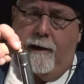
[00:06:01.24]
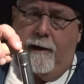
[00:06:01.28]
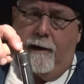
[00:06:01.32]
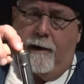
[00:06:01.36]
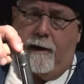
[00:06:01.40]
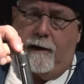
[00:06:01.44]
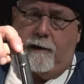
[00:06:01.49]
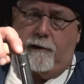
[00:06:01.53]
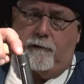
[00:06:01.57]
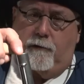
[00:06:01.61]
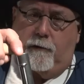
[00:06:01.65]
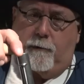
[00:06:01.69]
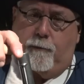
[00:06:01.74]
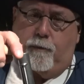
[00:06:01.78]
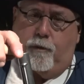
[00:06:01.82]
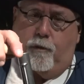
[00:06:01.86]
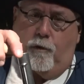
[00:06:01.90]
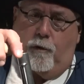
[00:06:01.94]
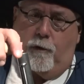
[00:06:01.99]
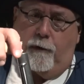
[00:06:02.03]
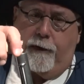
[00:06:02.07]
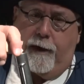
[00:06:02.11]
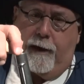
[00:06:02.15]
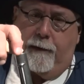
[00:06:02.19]
and you would
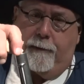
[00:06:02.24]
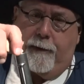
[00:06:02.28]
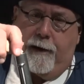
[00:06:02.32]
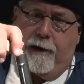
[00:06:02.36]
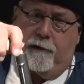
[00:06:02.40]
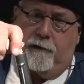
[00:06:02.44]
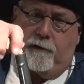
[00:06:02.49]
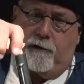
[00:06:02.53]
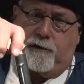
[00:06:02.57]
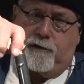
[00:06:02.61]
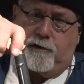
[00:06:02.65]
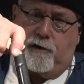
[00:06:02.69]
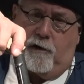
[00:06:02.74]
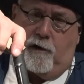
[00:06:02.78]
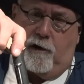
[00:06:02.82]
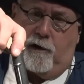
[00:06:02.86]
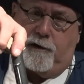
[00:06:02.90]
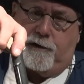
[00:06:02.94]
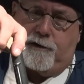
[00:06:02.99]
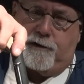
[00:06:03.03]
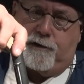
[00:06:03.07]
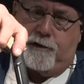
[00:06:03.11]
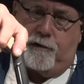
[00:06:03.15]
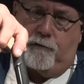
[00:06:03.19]
pour that powder
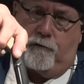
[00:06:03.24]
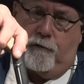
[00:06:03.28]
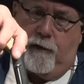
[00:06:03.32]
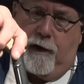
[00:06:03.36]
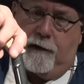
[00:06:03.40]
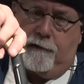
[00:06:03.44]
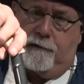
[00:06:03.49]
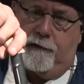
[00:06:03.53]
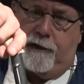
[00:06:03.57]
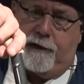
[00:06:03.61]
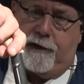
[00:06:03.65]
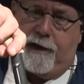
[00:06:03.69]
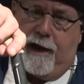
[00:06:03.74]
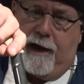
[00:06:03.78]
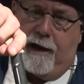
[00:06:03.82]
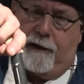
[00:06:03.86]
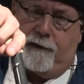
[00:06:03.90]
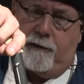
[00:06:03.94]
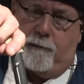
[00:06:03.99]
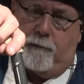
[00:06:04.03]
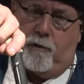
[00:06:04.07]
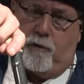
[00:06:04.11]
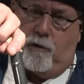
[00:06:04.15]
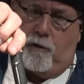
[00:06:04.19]
charge directly down
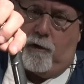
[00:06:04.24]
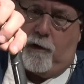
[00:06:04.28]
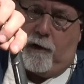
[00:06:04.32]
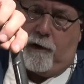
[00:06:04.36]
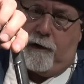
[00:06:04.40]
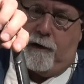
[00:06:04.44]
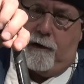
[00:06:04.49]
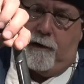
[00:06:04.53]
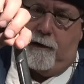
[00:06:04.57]
the bore.